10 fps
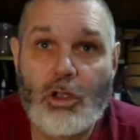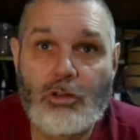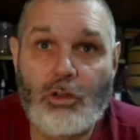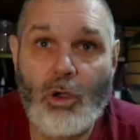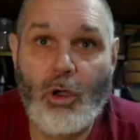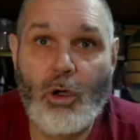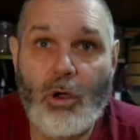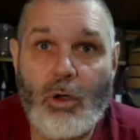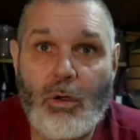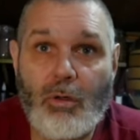
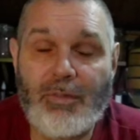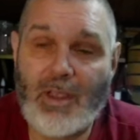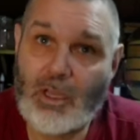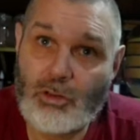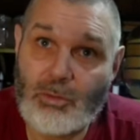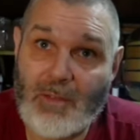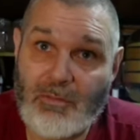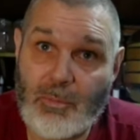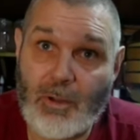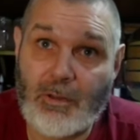so thank you to
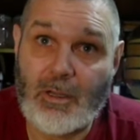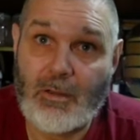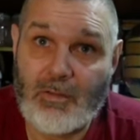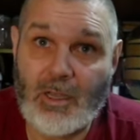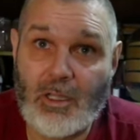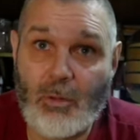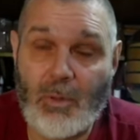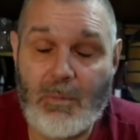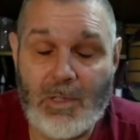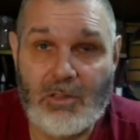everybody. Thank you.
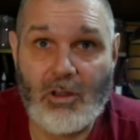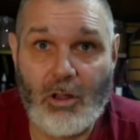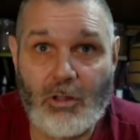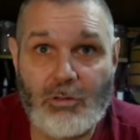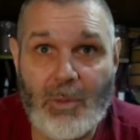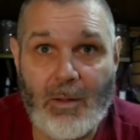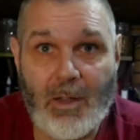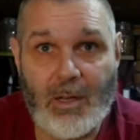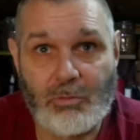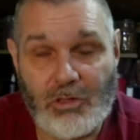It means a lot to me. I'm
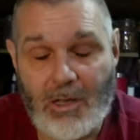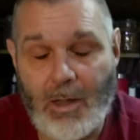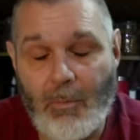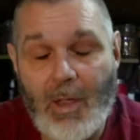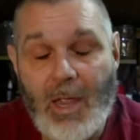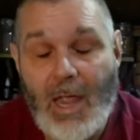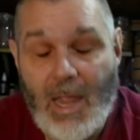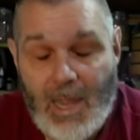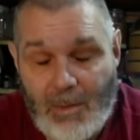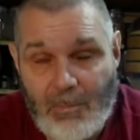getting upset now.
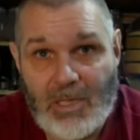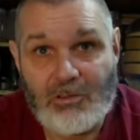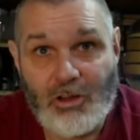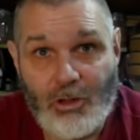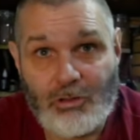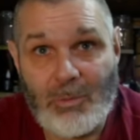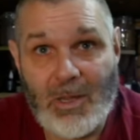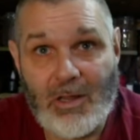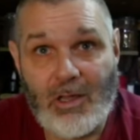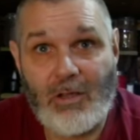It means a lot to
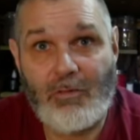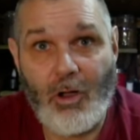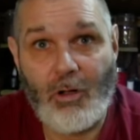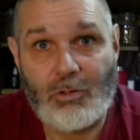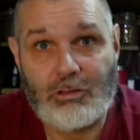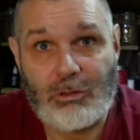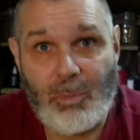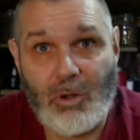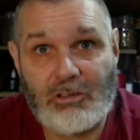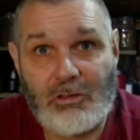me that you've all
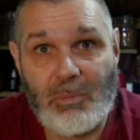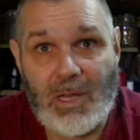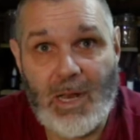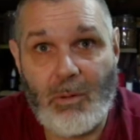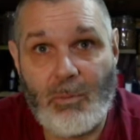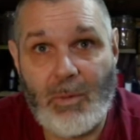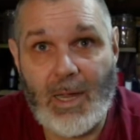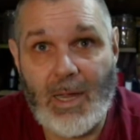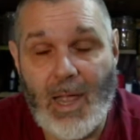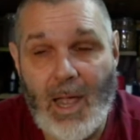supported me and helped
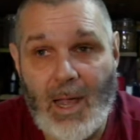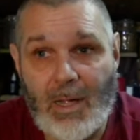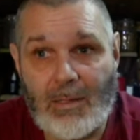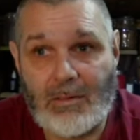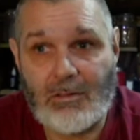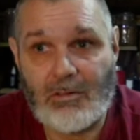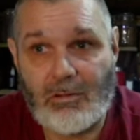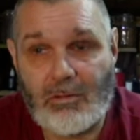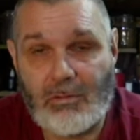me. And